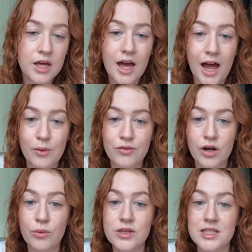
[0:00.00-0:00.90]
However, I
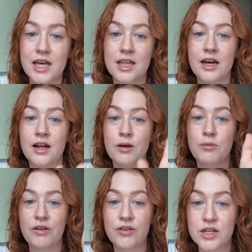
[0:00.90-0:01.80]
will say that
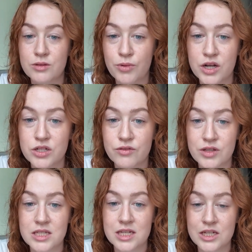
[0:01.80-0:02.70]
my first impression of
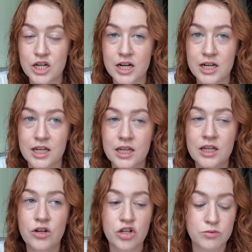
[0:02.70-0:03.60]
this DJI
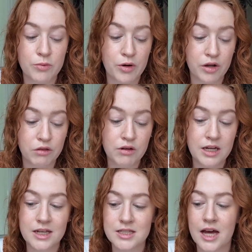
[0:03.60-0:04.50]
Osmo Pocket 3
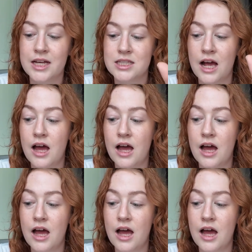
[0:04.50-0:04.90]
is that it's